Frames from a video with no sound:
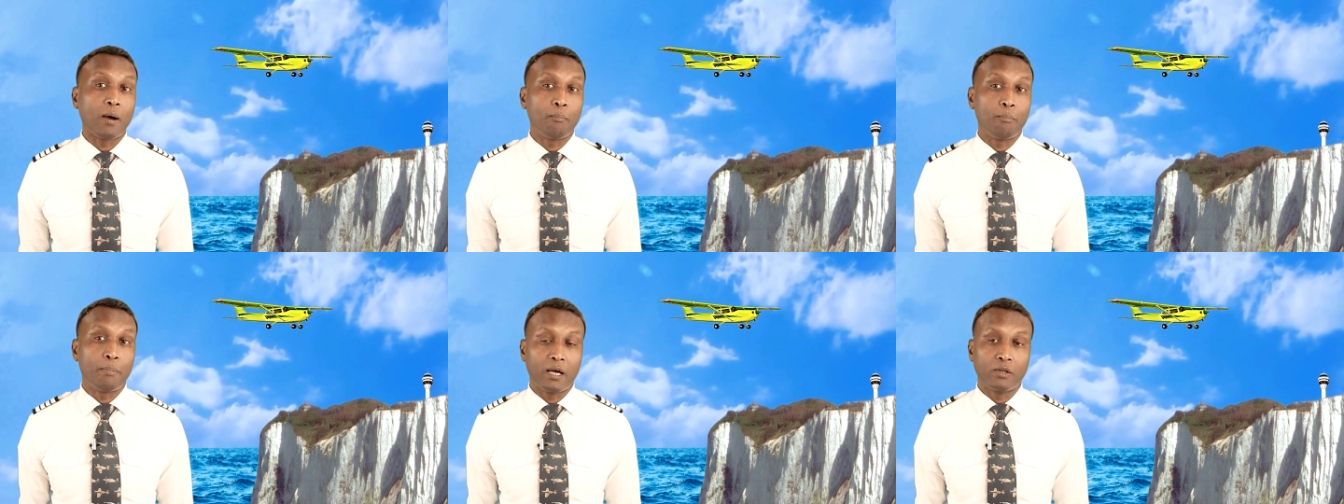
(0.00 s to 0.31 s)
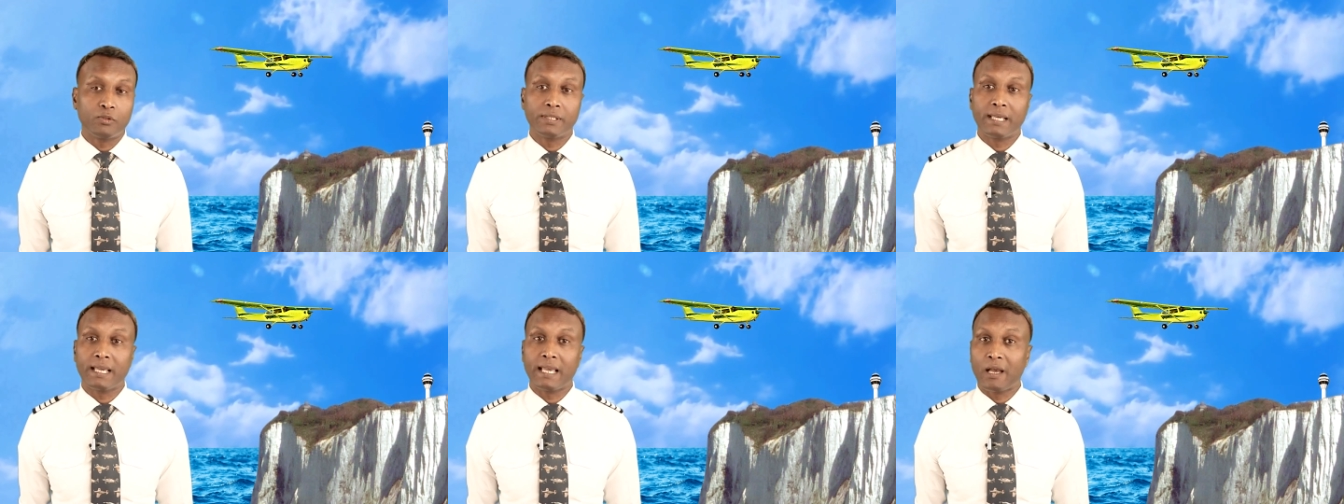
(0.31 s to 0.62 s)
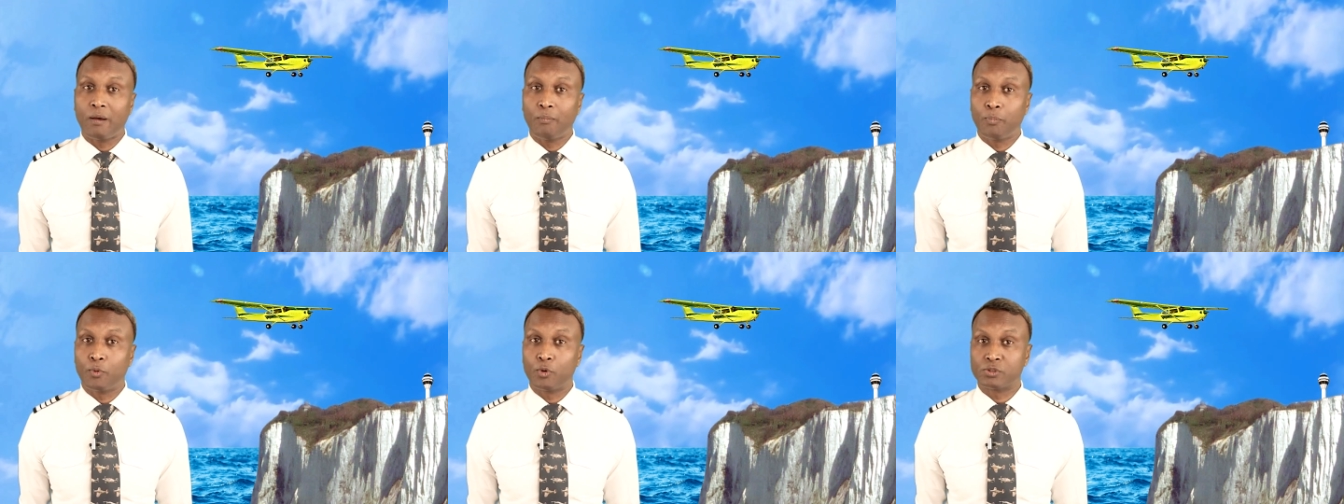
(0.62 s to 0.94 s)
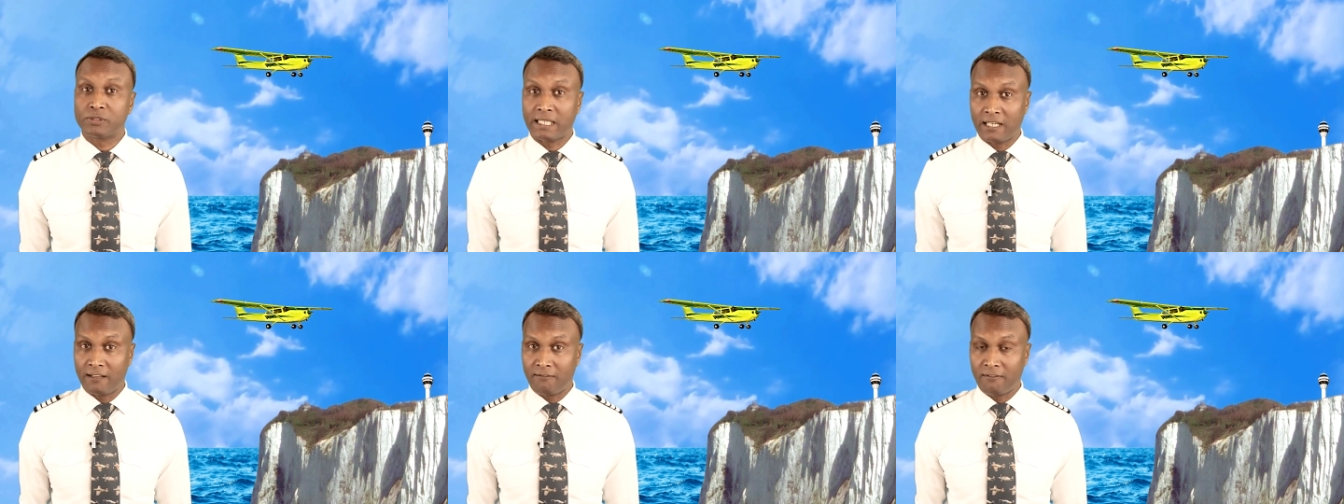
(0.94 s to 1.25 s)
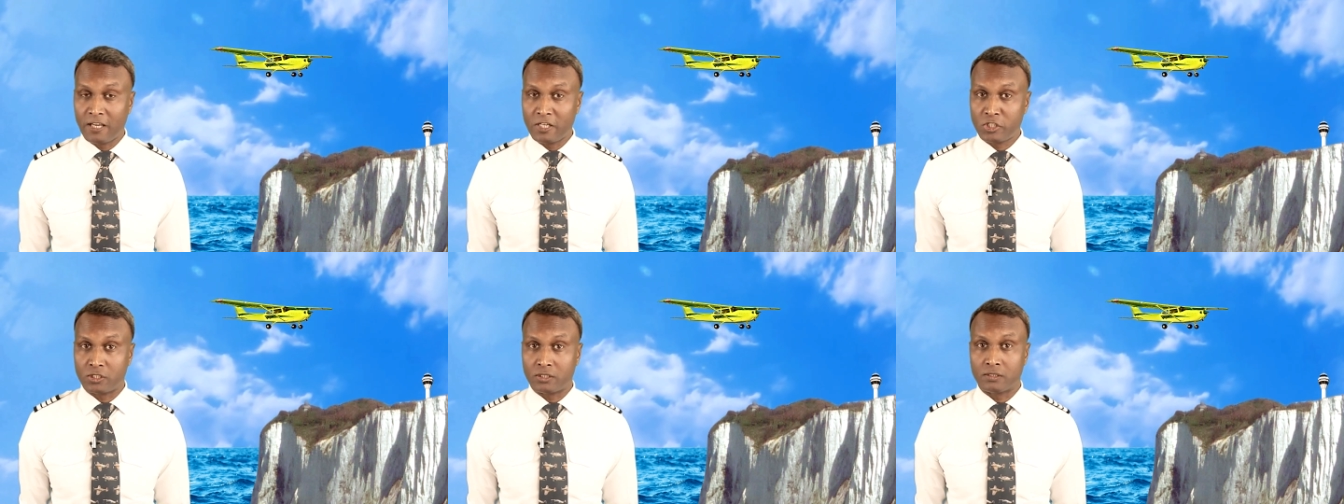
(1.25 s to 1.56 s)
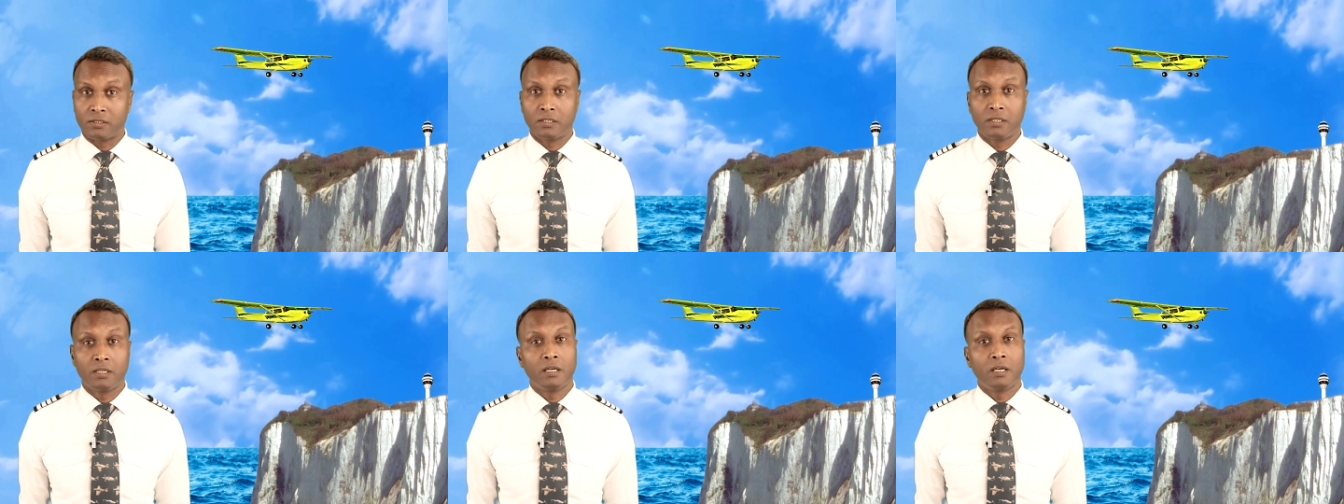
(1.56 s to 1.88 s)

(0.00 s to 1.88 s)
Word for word: above the airport's elevation